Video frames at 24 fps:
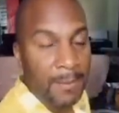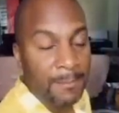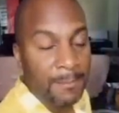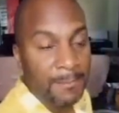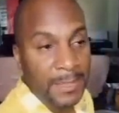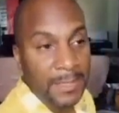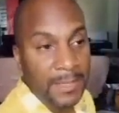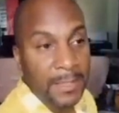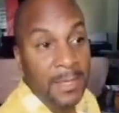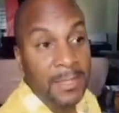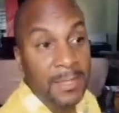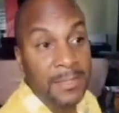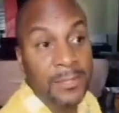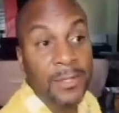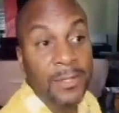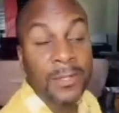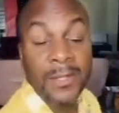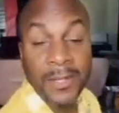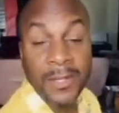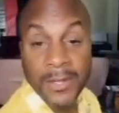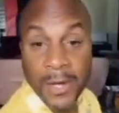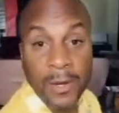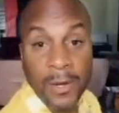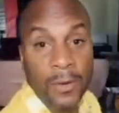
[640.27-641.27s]
because,
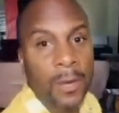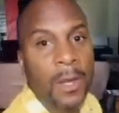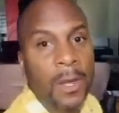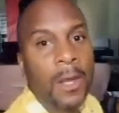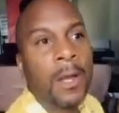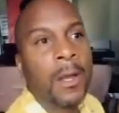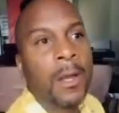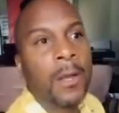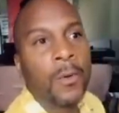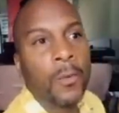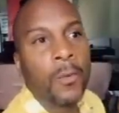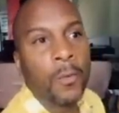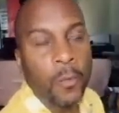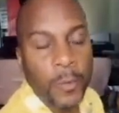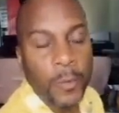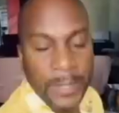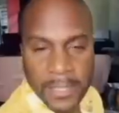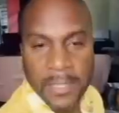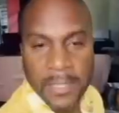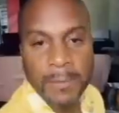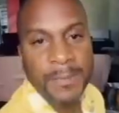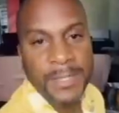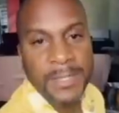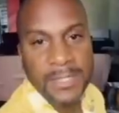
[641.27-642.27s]
you know, we
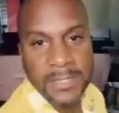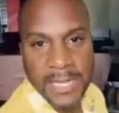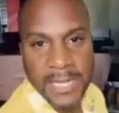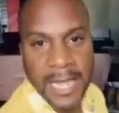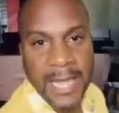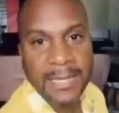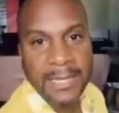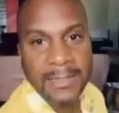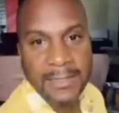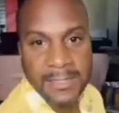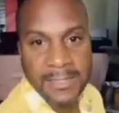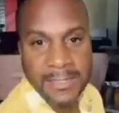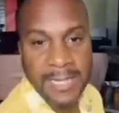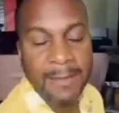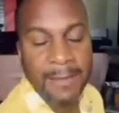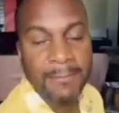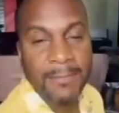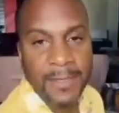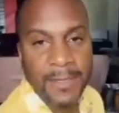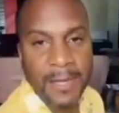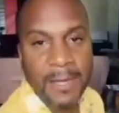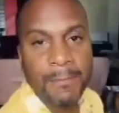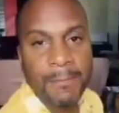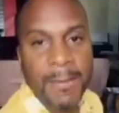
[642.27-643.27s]
could be saying the same
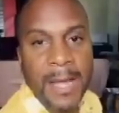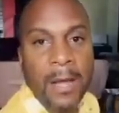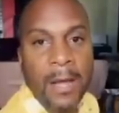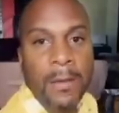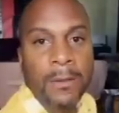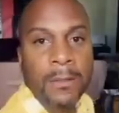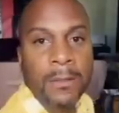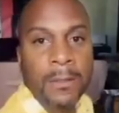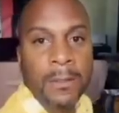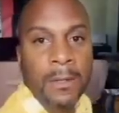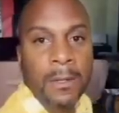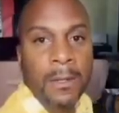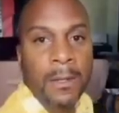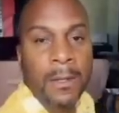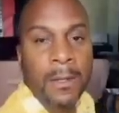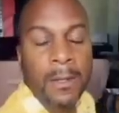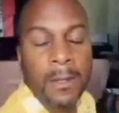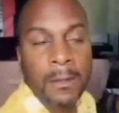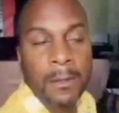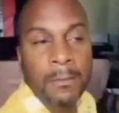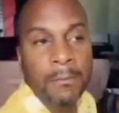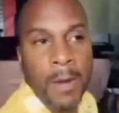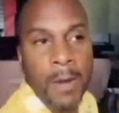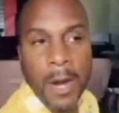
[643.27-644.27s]
thing about
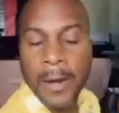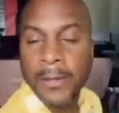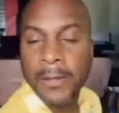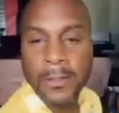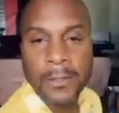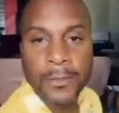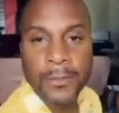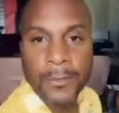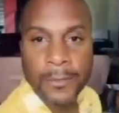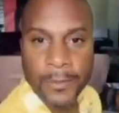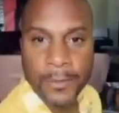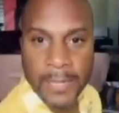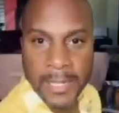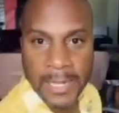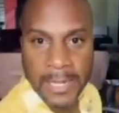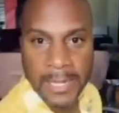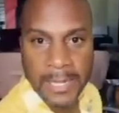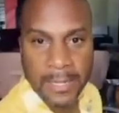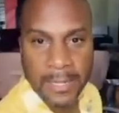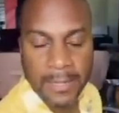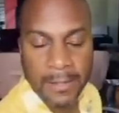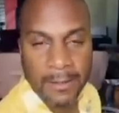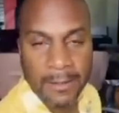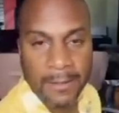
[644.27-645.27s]
Martin Luther
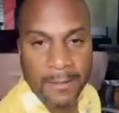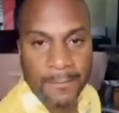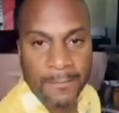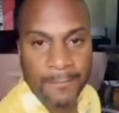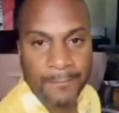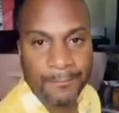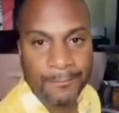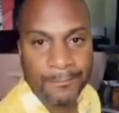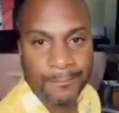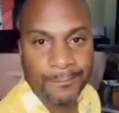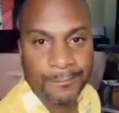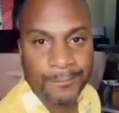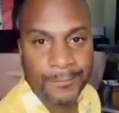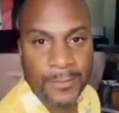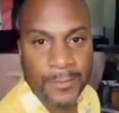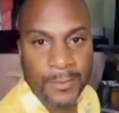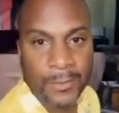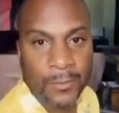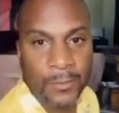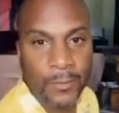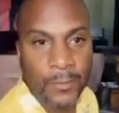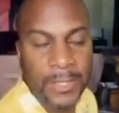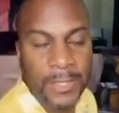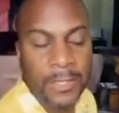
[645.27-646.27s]
King.
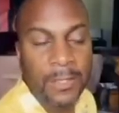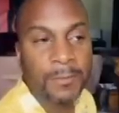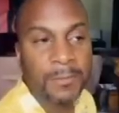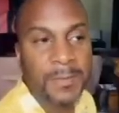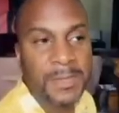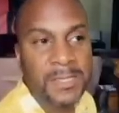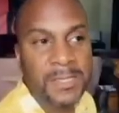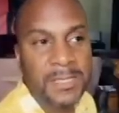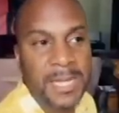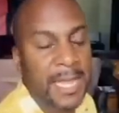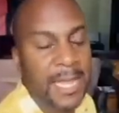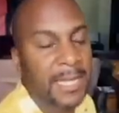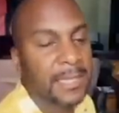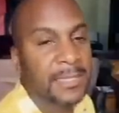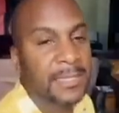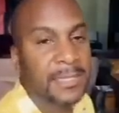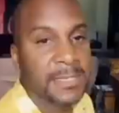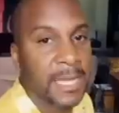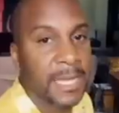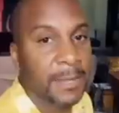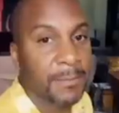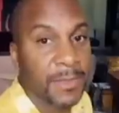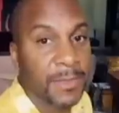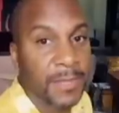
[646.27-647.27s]
We could be saying the
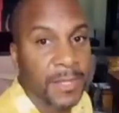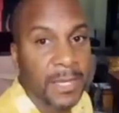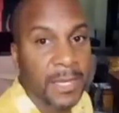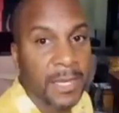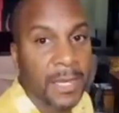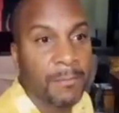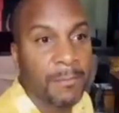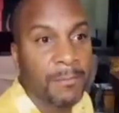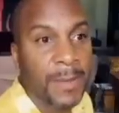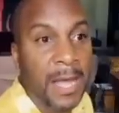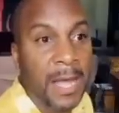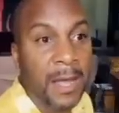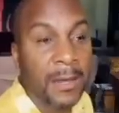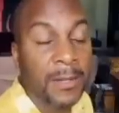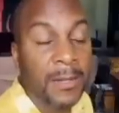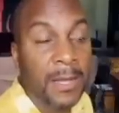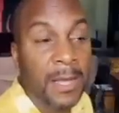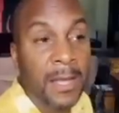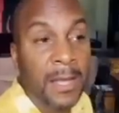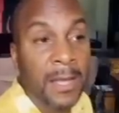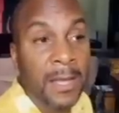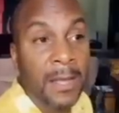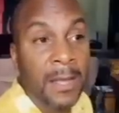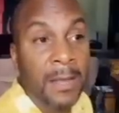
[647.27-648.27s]
same thing about
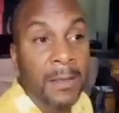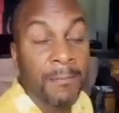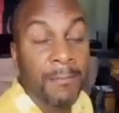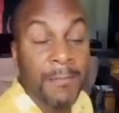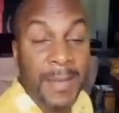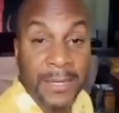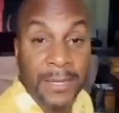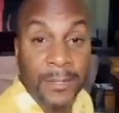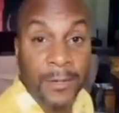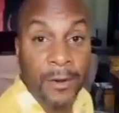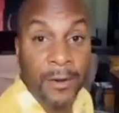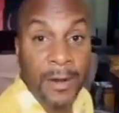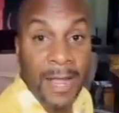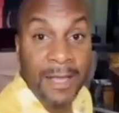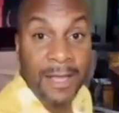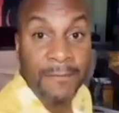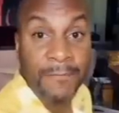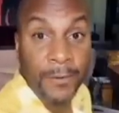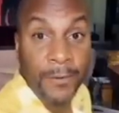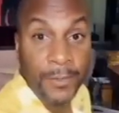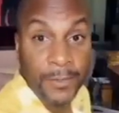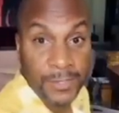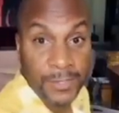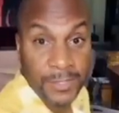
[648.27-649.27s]
Medgar
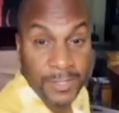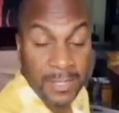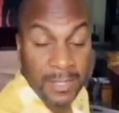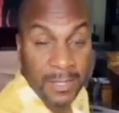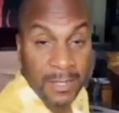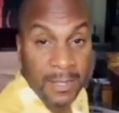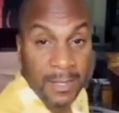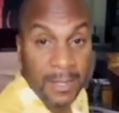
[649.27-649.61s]
Evers.